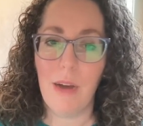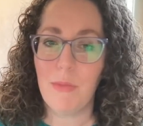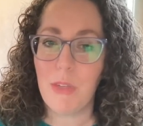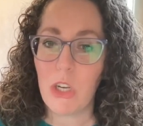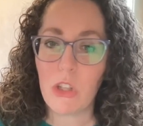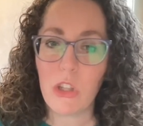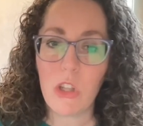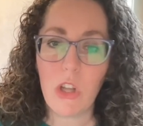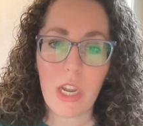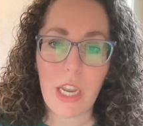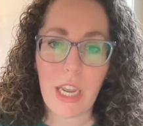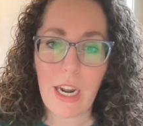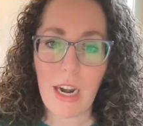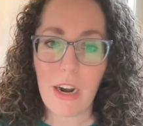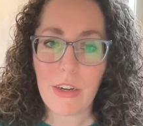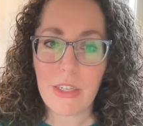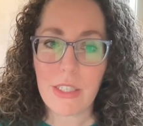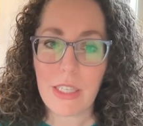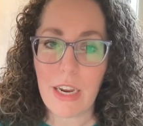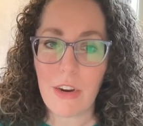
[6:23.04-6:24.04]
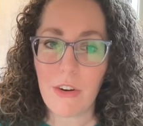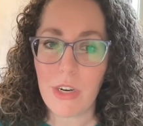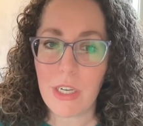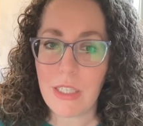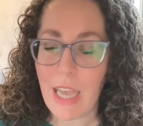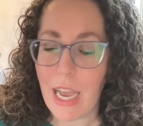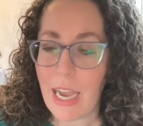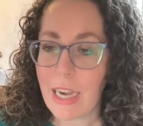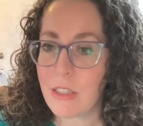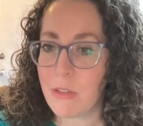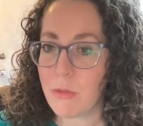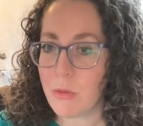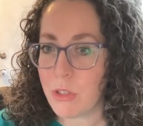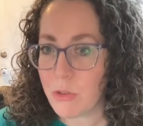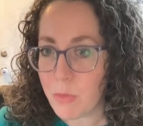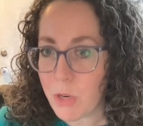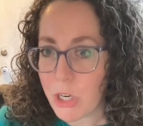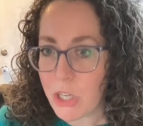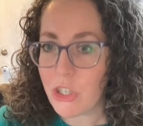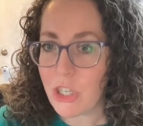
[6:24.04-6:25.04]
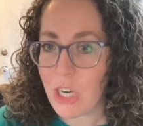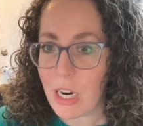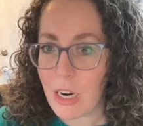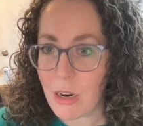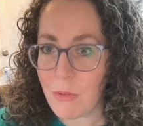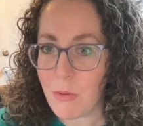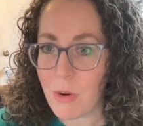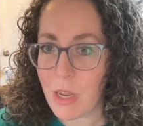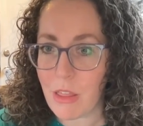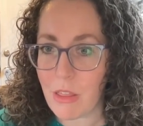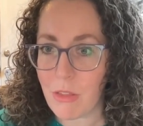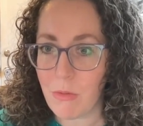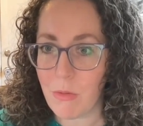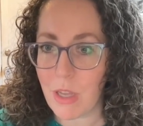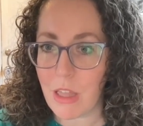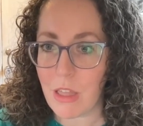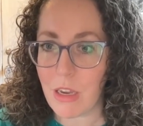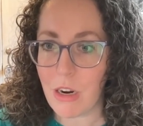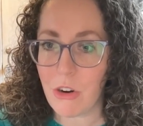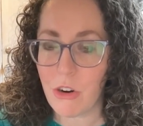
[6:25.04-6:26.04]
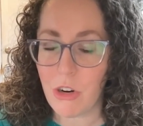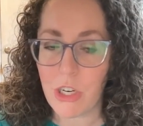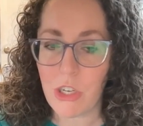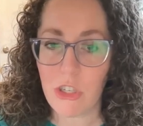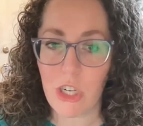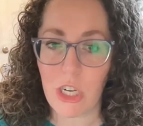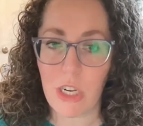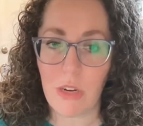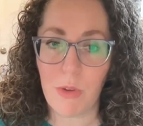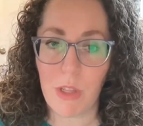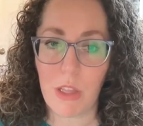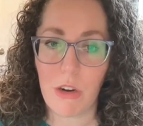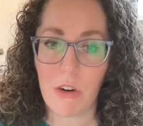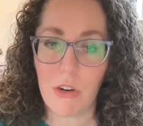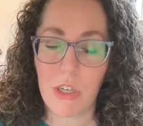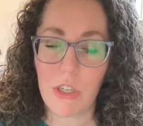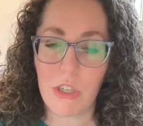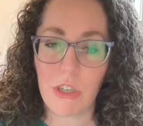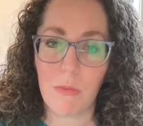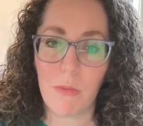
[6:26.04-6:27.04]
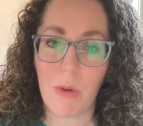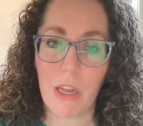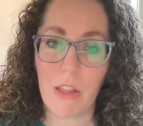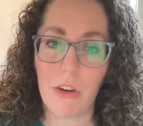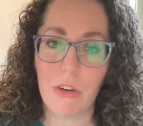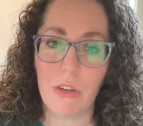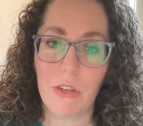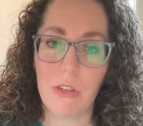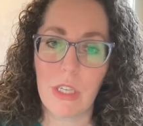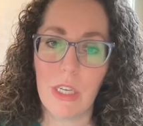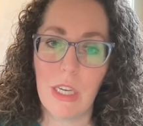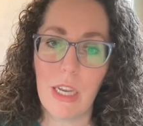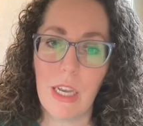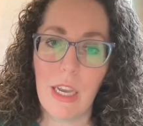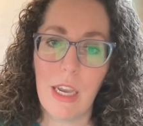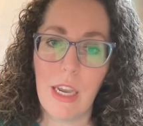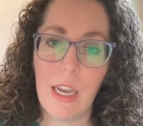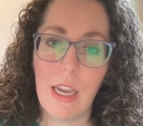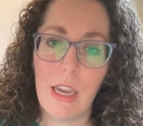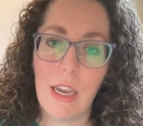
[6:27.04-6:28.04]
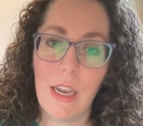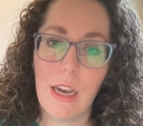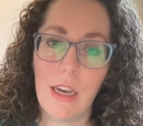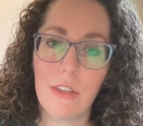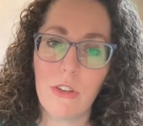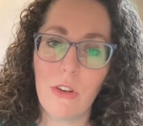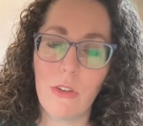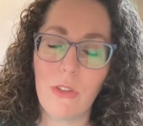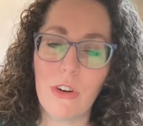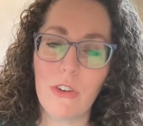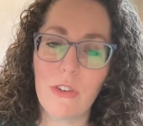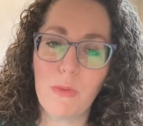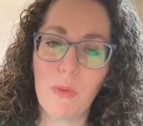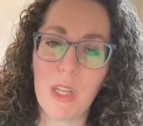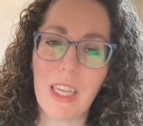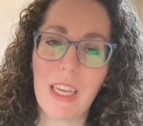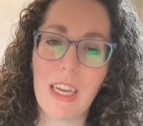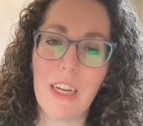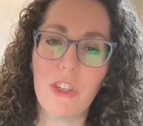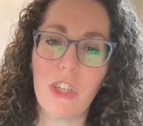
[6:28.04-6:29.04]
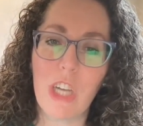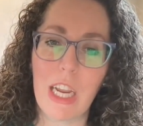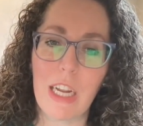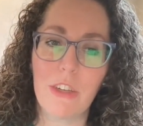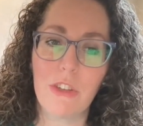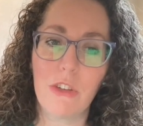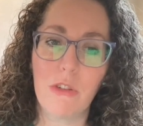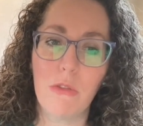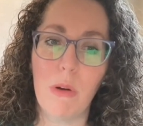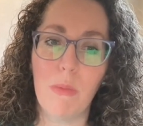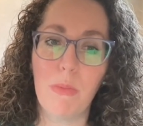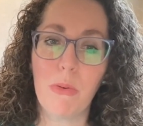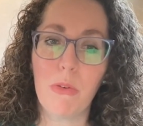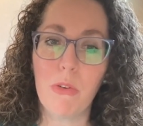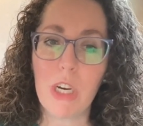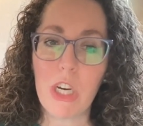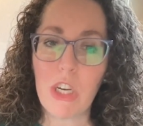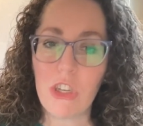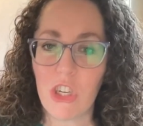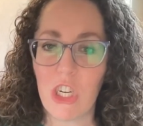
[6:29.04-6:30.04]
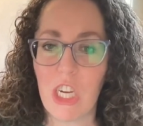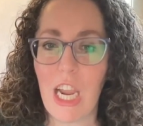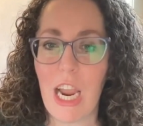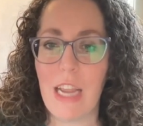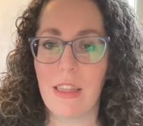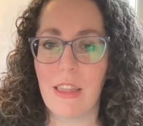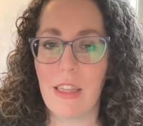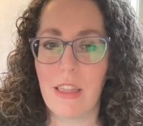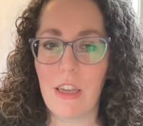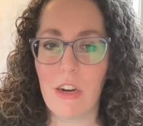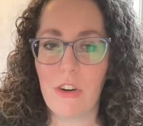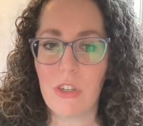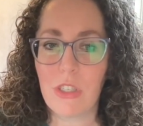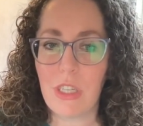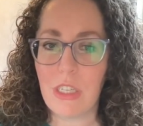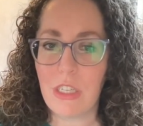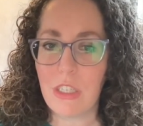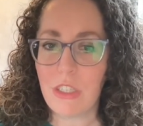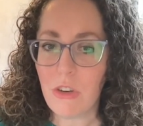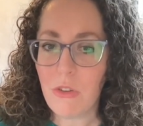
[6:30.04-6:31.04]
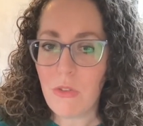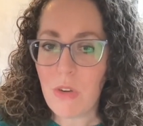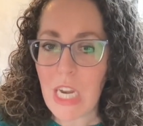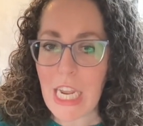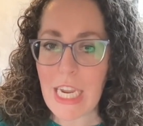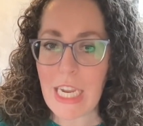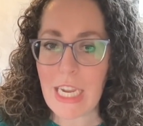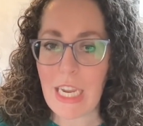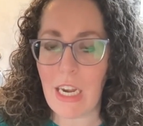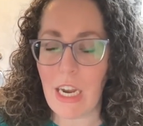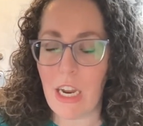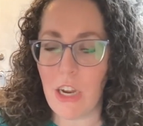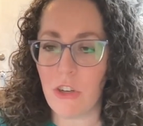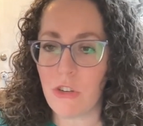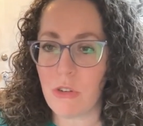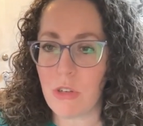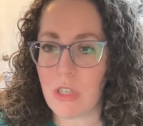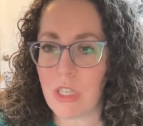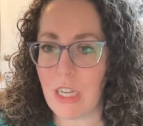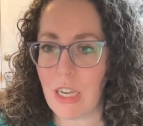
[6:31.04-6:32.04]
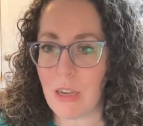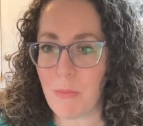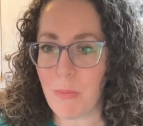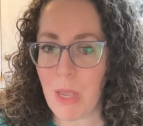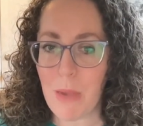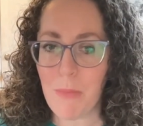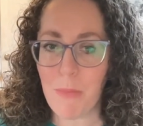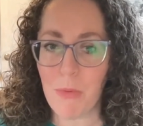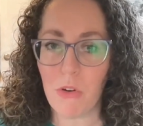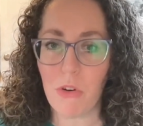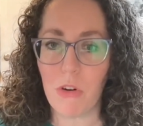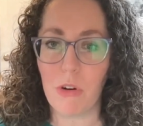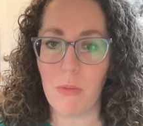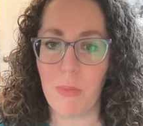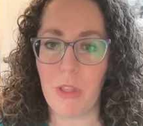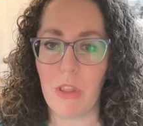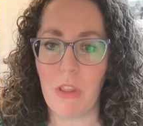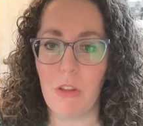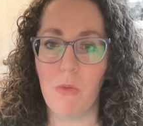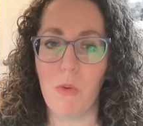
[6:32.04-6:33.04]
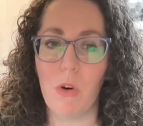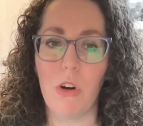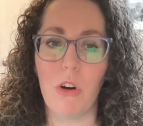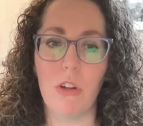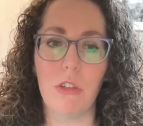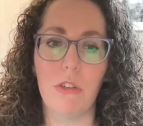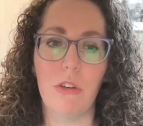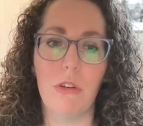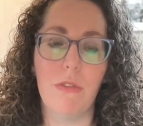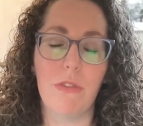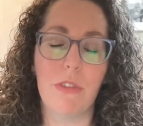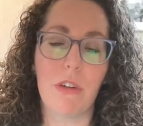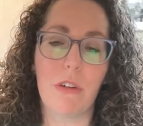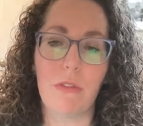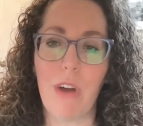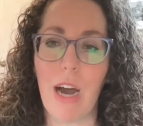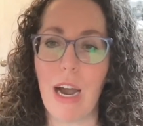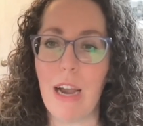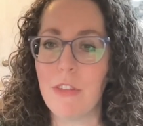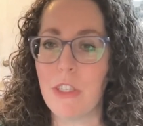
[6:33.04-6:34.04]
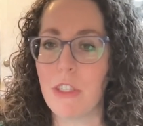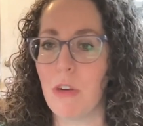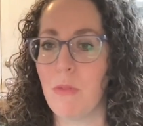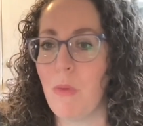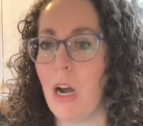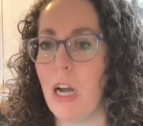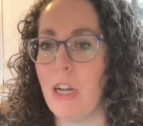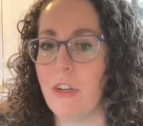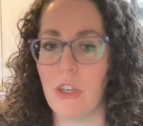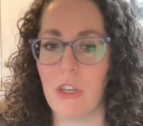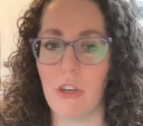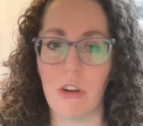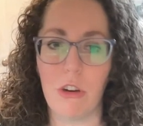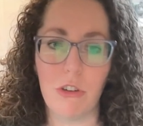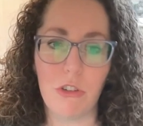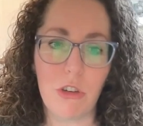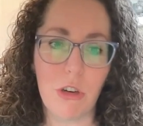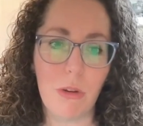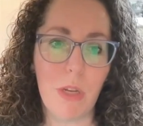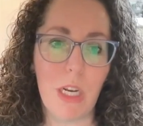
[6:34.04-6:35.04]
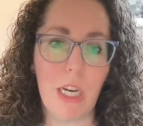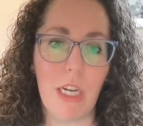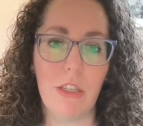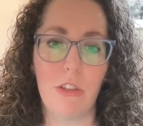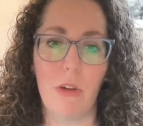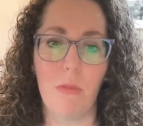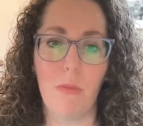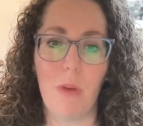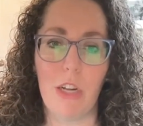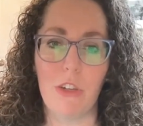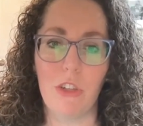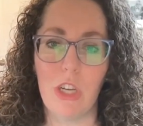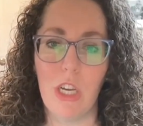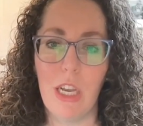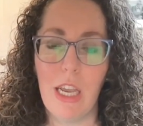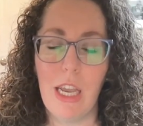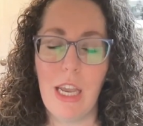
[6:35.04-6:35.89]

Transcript: to look at our sacred texts, which we share with our Christian brothers. So there's really a chance to appreciate that there's this unique and interesting people group in the world who have survived so much and contributed so much,